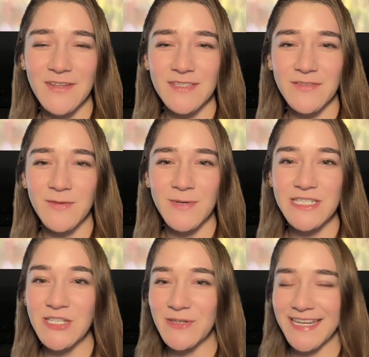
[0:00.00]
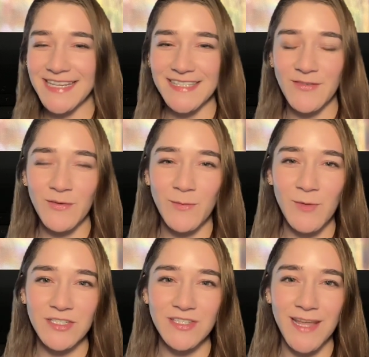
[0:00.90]
How's everyone doing? Has everyone
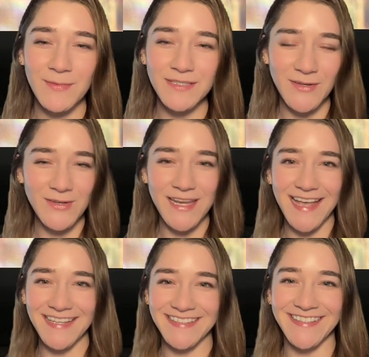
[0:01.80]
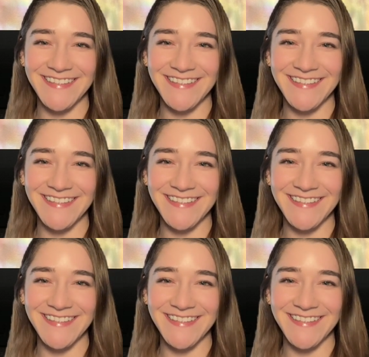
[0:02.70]
watched the episode yet?